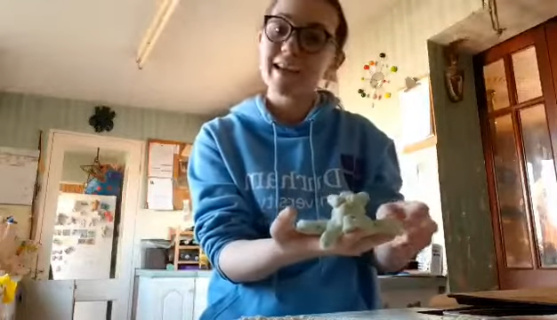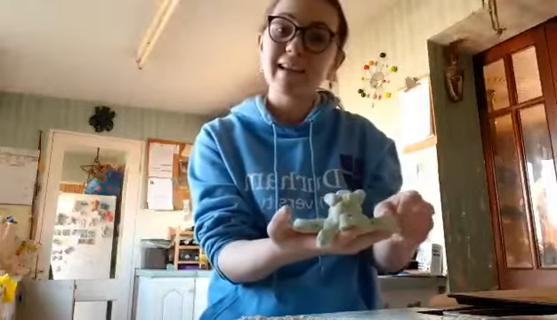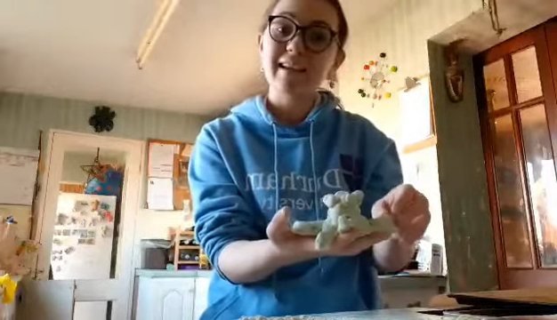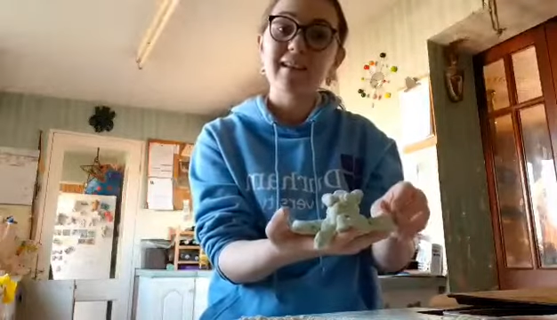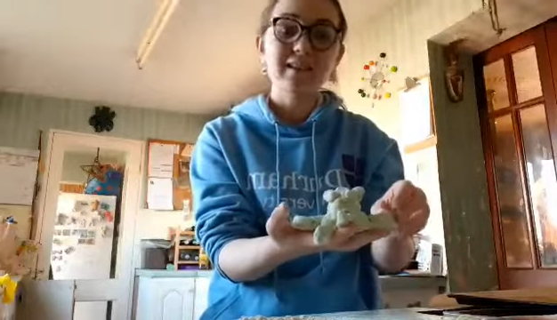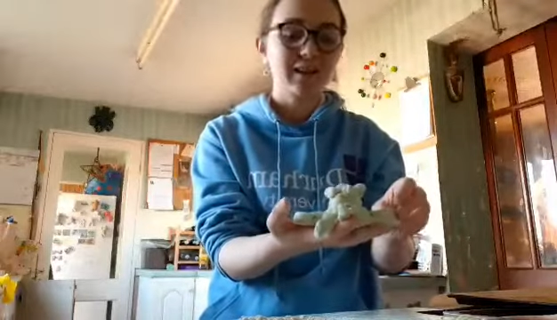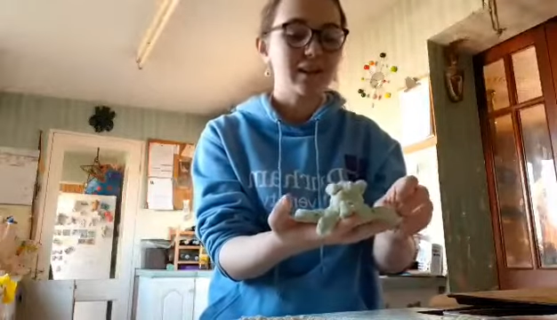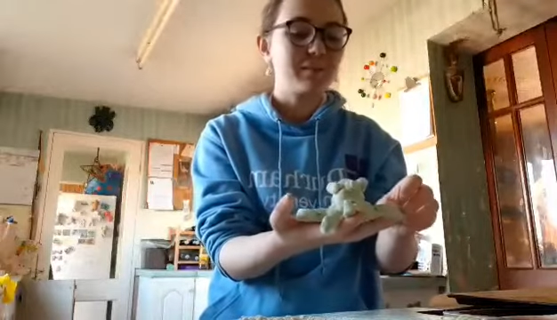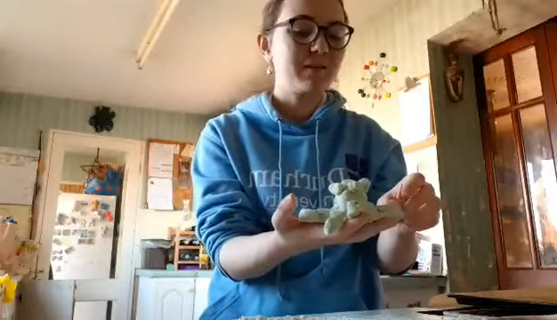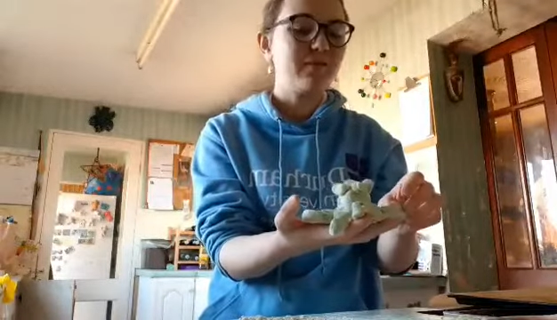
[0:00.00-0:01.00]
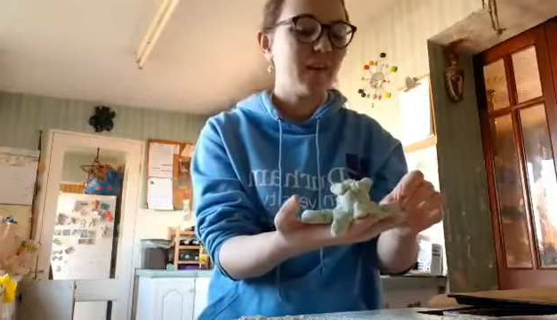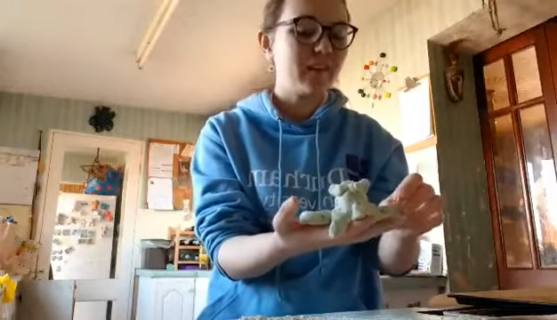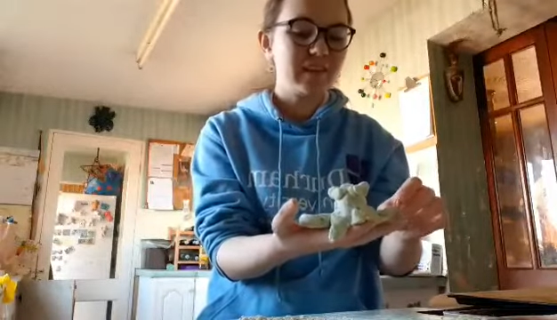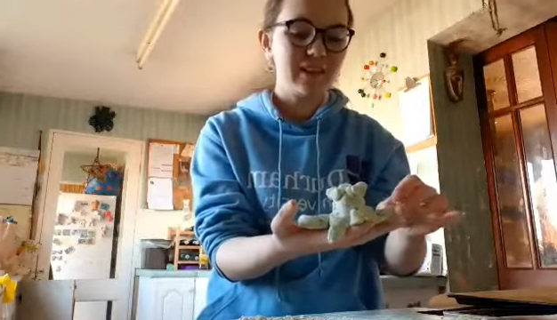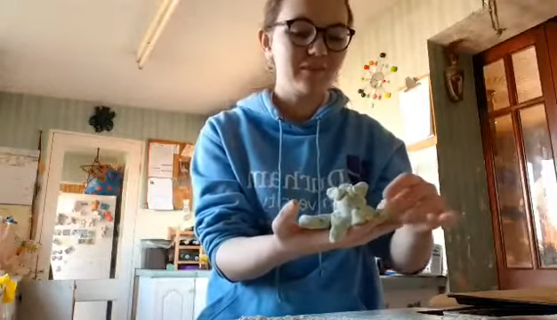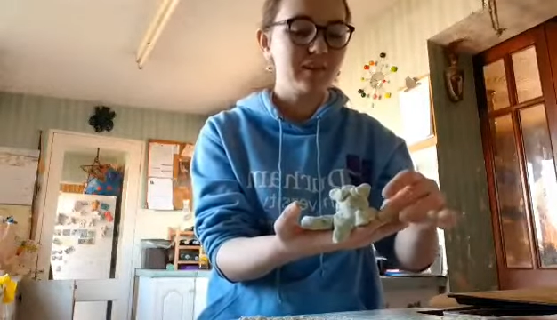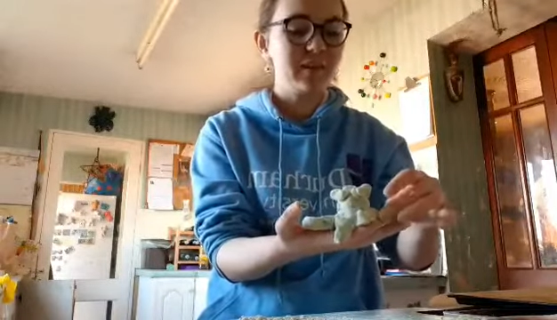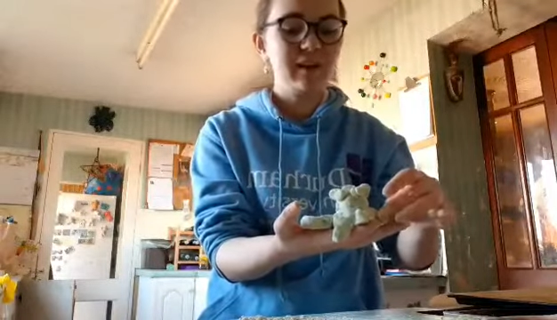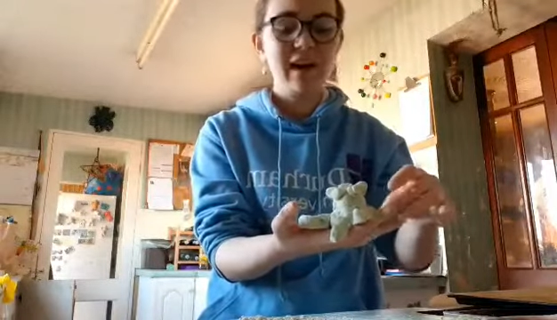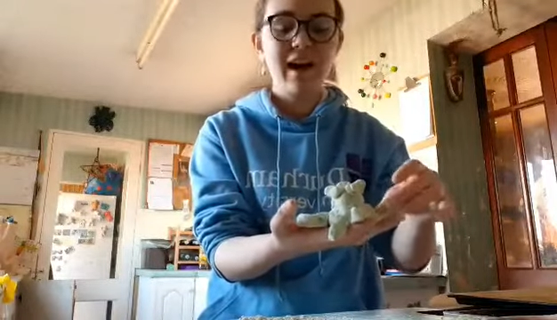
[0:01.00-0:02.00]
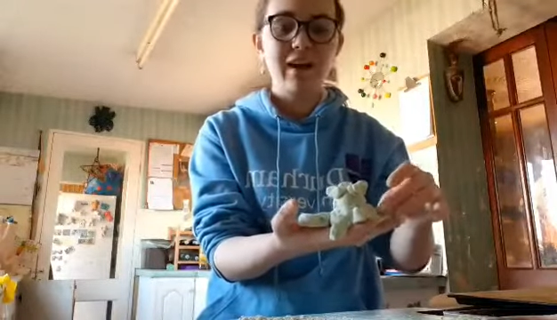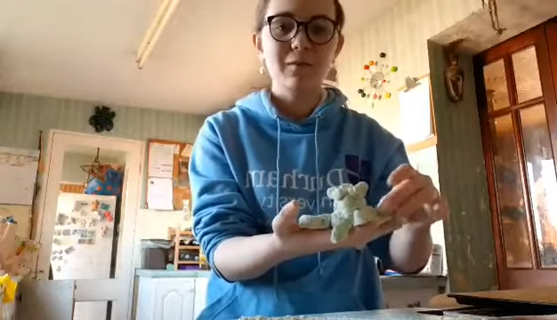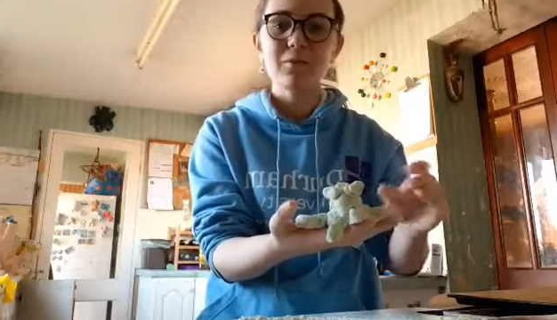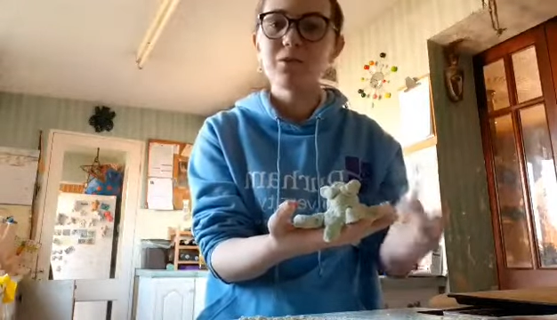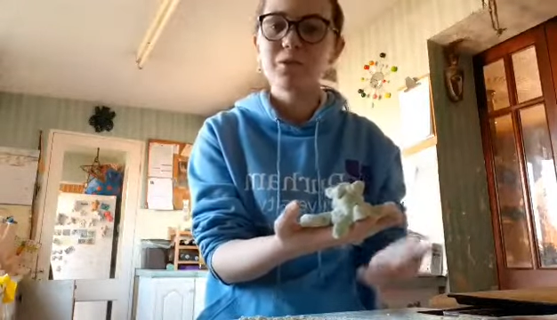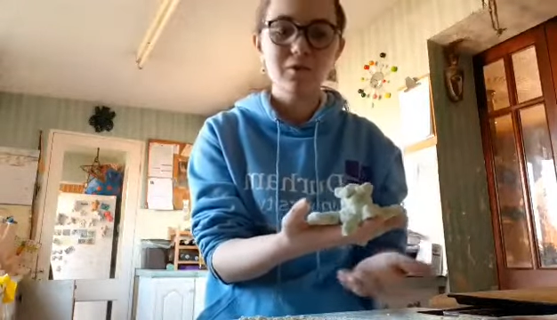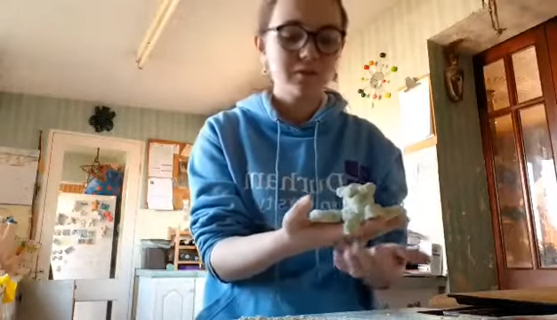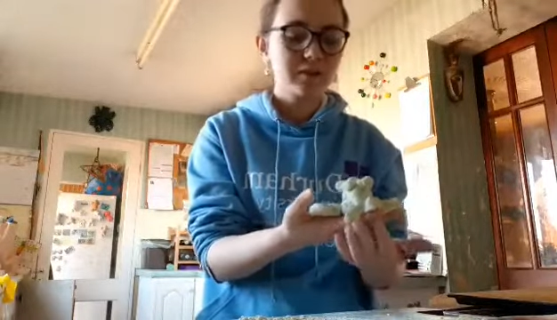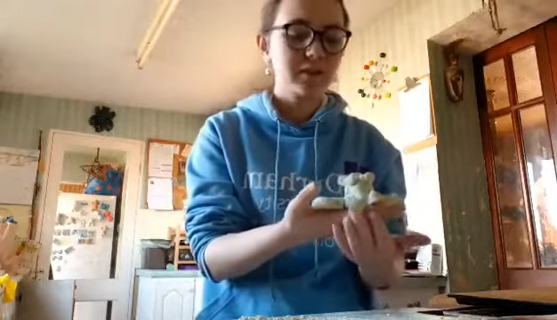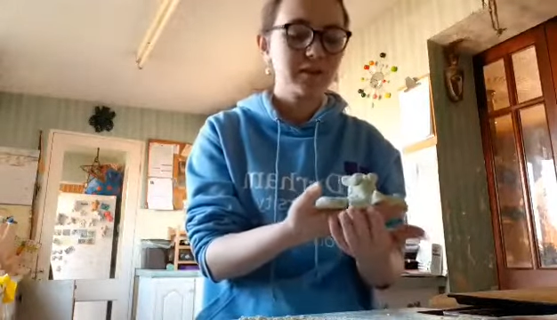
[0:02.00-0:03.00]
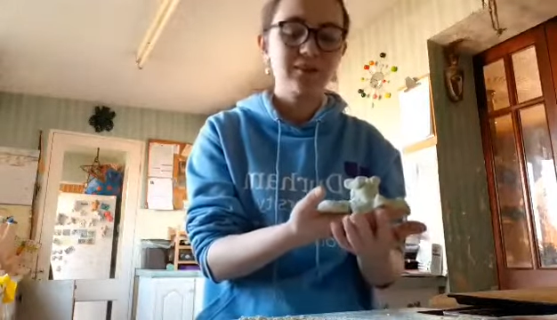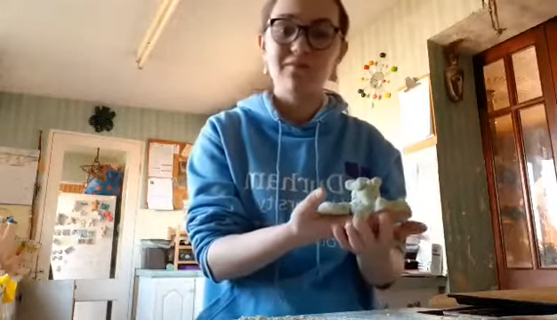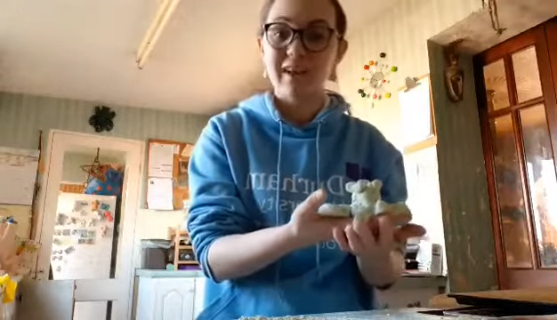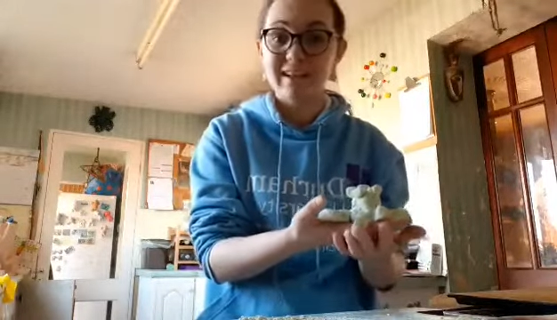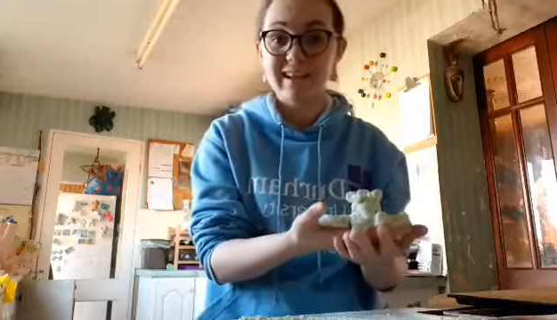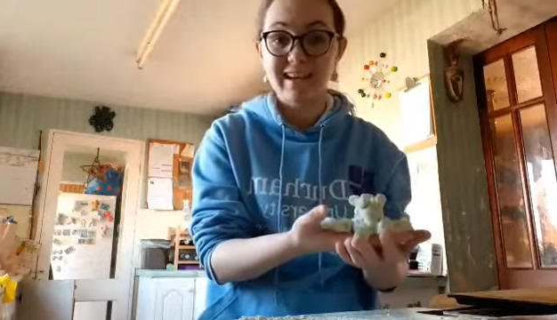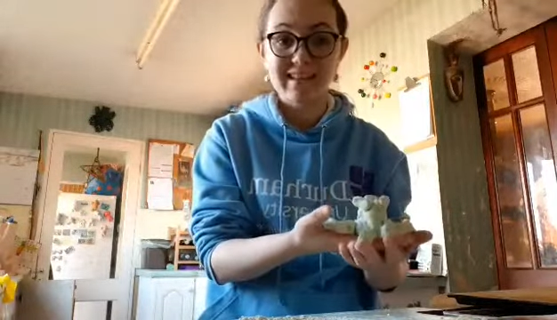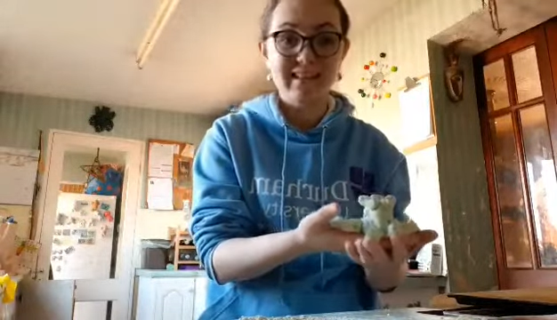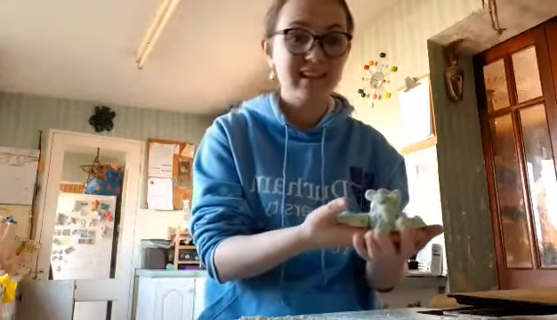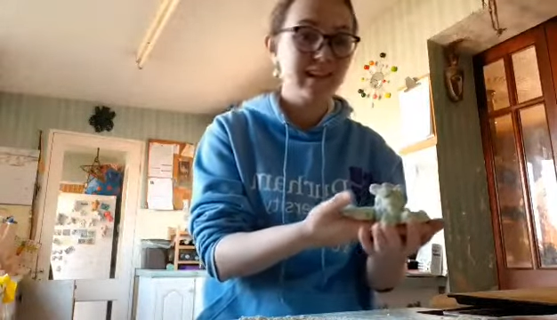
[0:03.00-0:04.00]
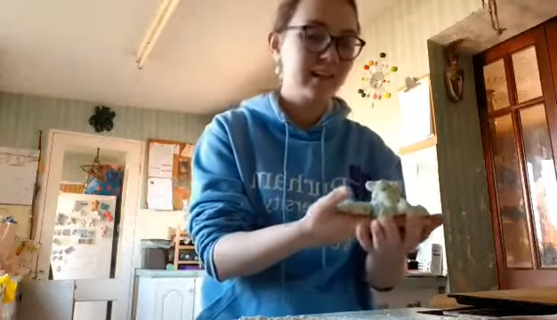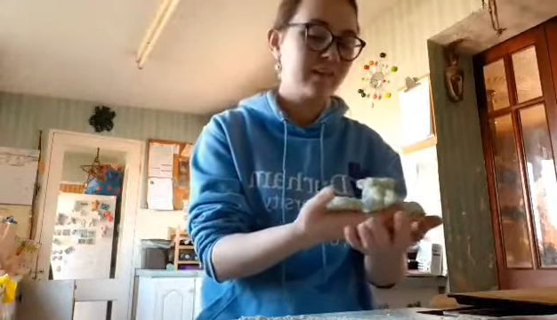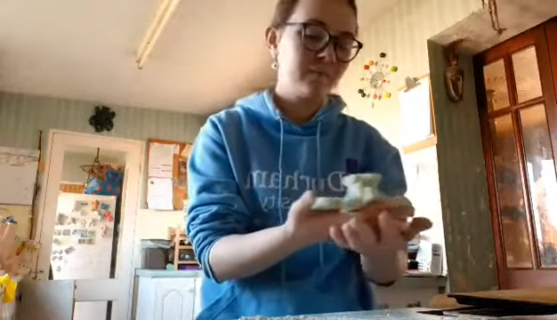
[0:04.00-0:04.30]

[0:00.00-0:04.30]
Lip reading: aliens are going to be very different, and I'm sure yours looks fantastic.